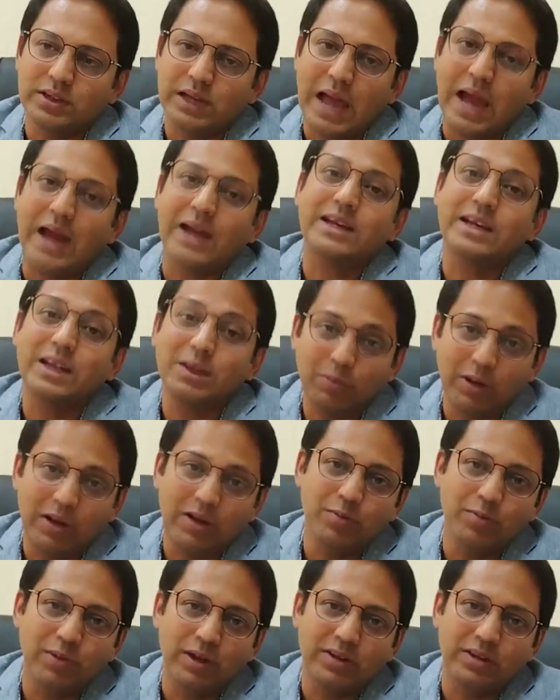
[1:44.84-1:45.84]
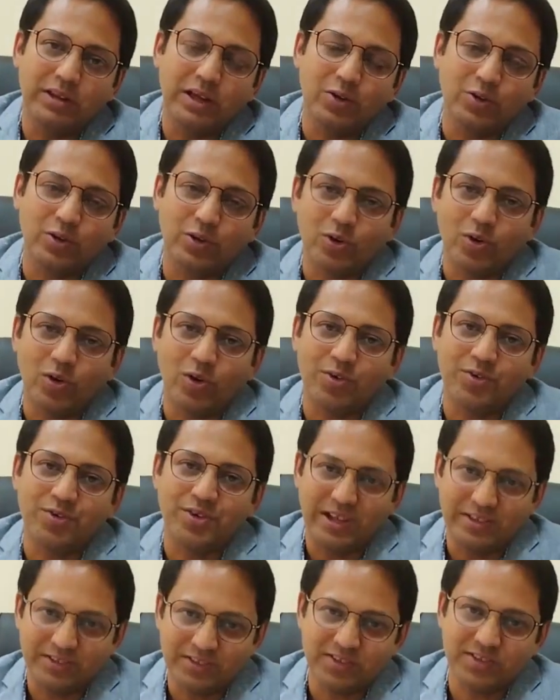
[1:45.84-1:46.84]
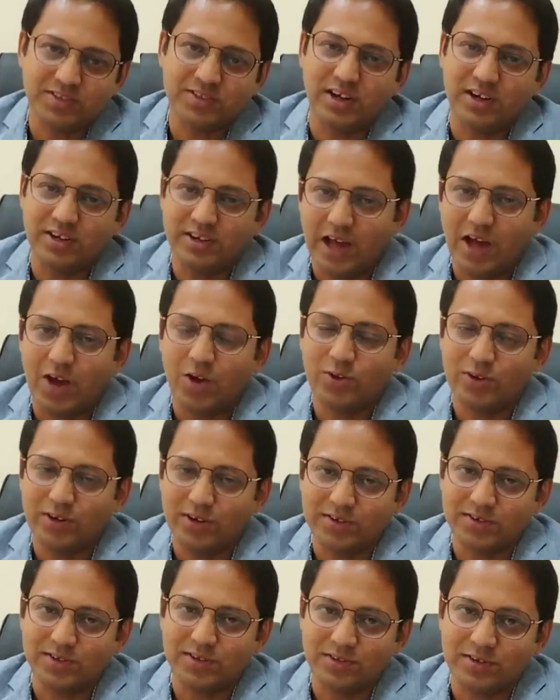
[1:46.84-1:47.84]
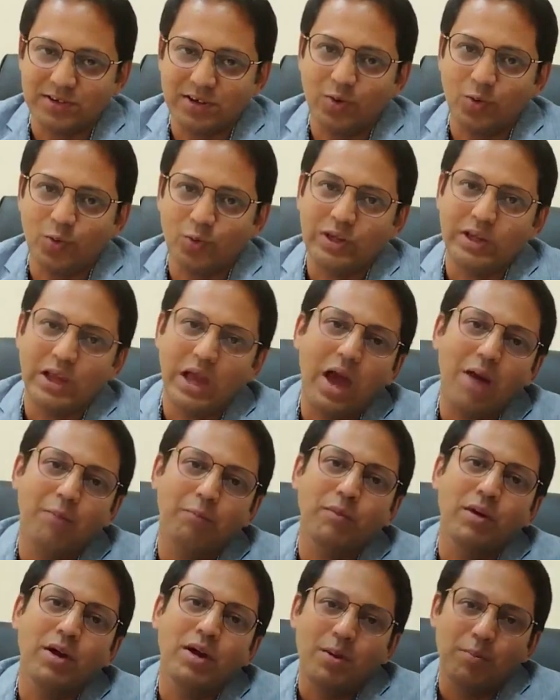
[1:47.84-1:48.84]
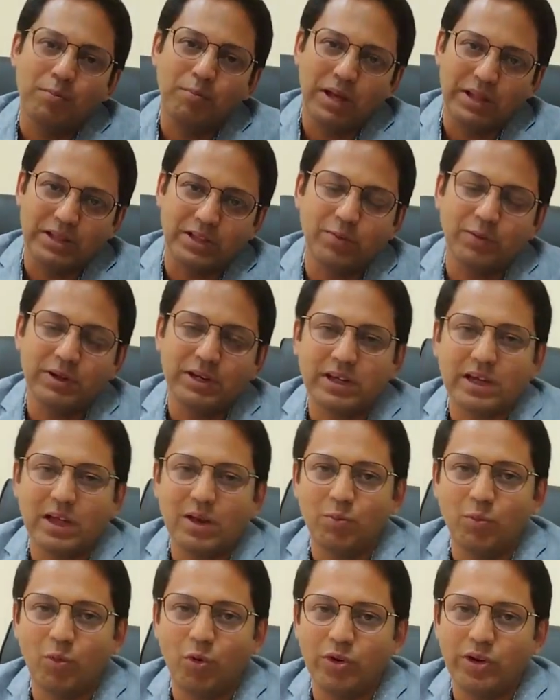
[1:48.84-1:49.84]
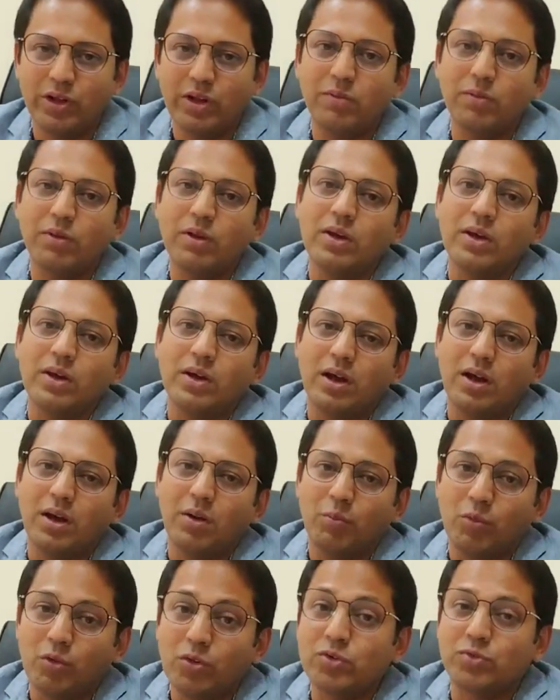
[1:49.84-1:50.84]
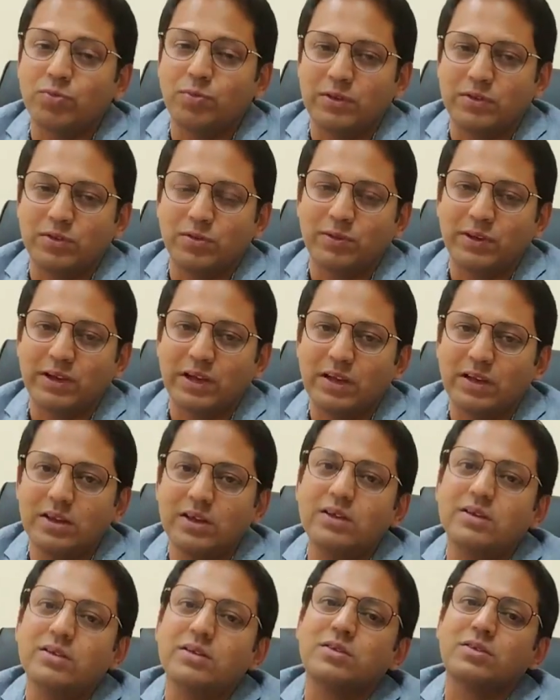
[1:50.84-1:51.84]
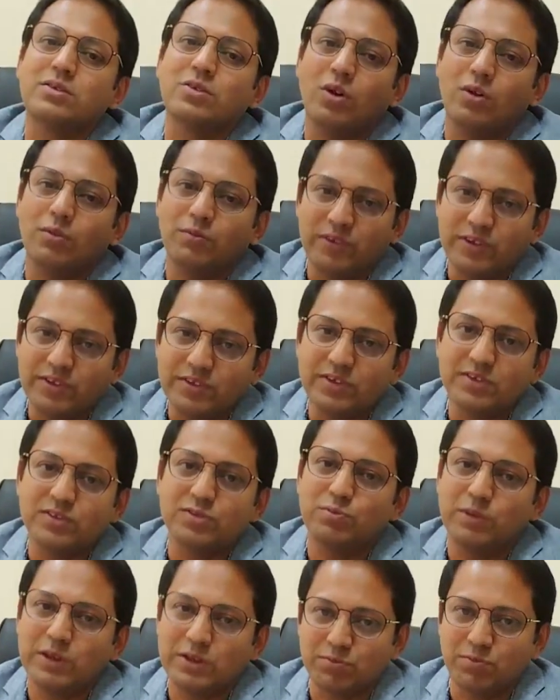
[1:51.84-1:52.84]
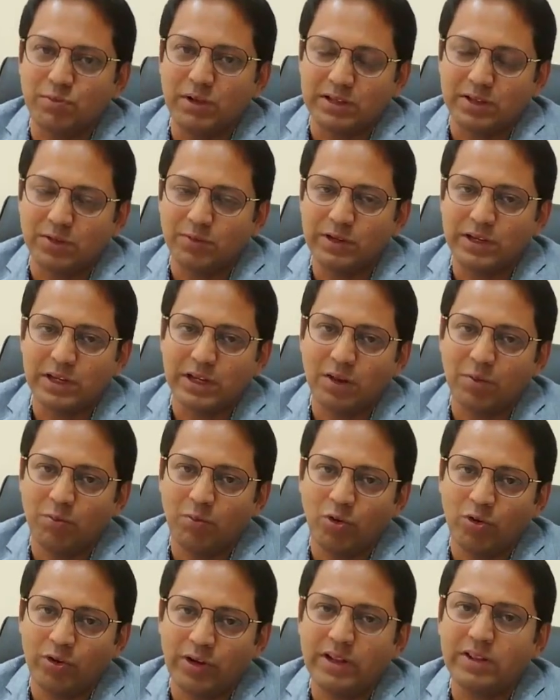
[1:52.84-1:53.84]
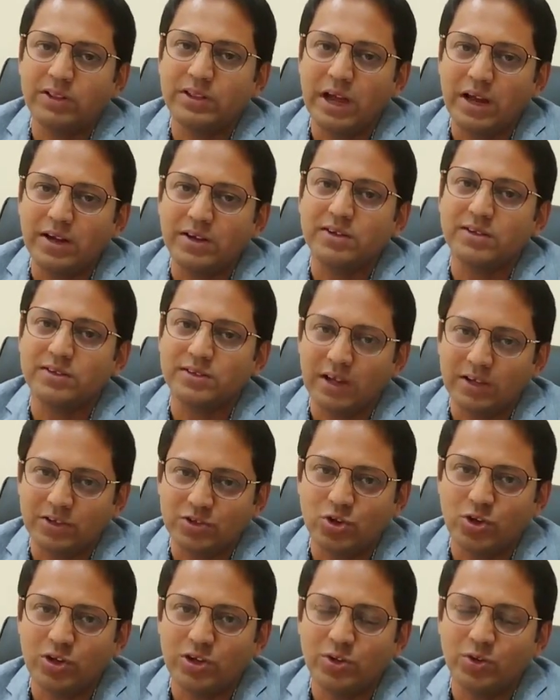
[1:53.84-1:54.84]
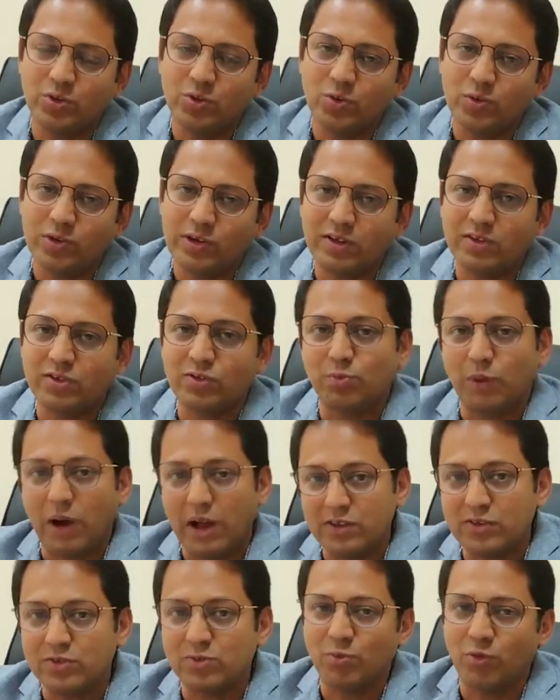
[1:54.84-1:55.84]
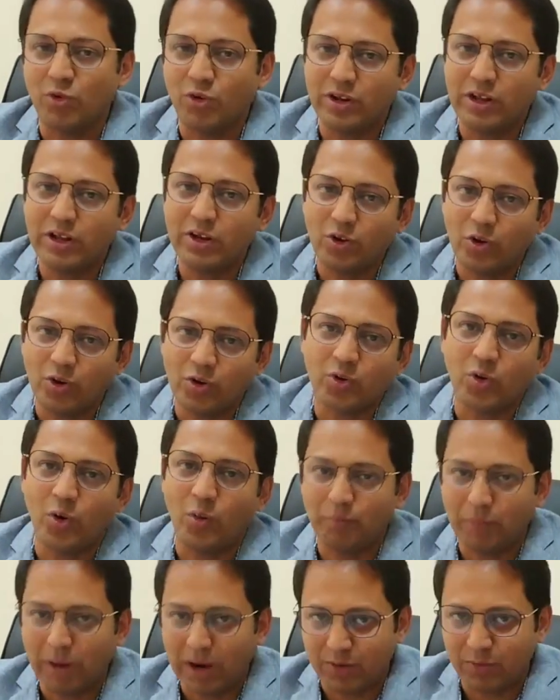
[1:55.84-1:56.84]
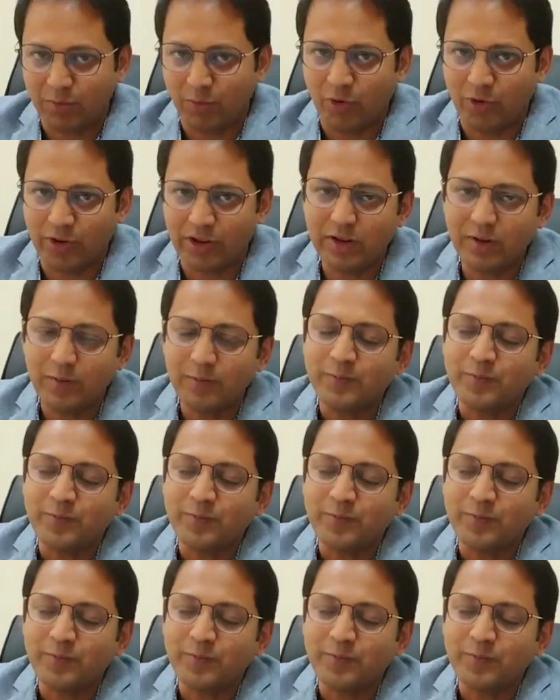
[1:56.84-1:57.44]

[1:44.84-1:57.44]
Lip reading: active element that we call transistor, diode, etc. We have mathematical model. More specifically, it is called physics-based mathematical model, that is actually known as SPICE model or compact model.